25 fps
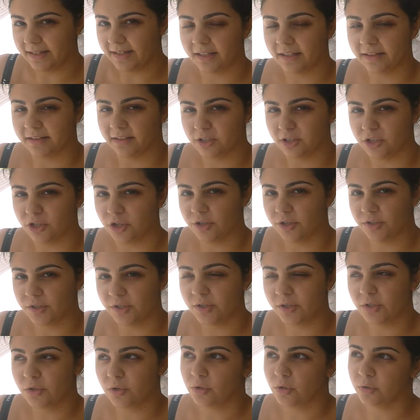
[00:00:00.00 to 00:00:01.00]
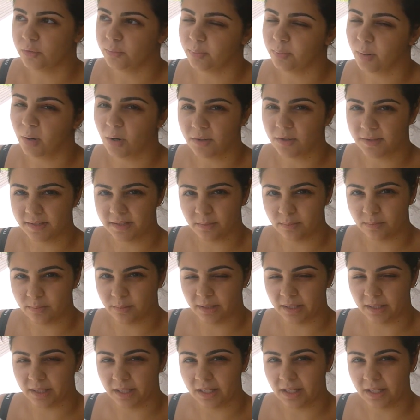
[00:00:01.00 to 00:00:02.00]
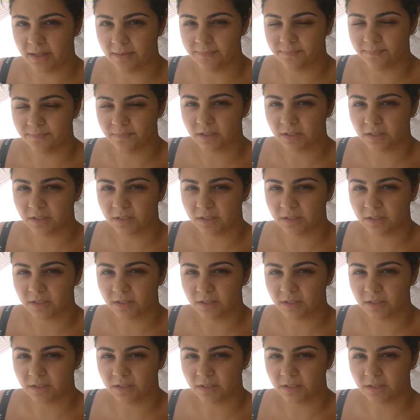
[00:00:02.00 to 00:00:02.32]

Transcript: that the nurses could possibly